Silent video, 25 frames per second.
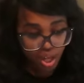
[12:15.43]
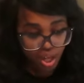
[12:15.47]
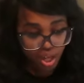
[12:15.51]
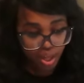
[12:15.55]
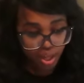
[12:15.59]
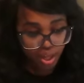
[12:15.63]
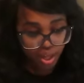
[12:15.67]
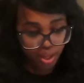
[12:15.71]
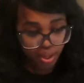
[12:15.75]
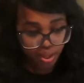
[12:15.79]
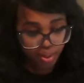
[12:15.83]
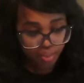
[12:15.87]

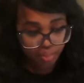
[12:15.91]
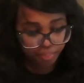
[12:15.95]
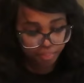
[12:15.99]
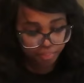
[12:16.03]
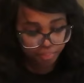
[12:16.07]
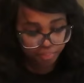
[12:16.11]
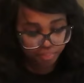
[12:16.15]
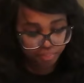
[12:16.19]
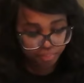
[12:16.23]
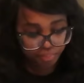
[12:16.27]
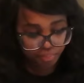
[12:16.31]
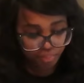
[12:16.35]

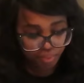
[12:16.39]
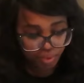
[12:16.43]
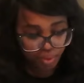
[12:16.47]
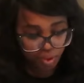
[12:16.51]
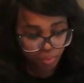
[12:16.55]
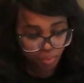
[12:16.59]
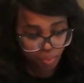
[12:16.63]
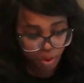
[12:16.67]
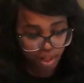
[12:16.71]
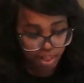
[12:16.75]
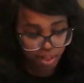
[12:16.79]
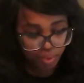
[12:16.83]

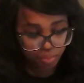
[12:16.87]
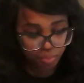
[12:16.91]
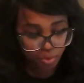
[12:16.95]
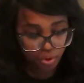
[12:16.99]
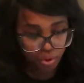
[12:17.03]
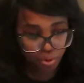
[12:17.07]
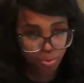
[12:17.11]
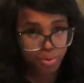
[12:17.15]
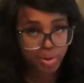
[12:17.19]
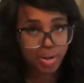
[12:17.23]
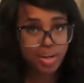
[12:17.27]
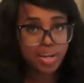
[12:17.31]
while I'm
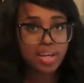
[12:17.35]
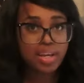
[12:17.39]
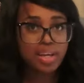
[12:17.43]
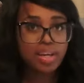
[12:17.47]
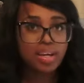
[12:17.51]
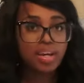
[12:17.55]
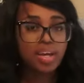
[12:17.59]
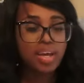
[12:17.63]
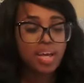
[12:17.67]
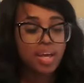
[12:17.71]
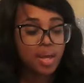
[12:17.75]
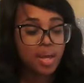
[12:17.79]
recording.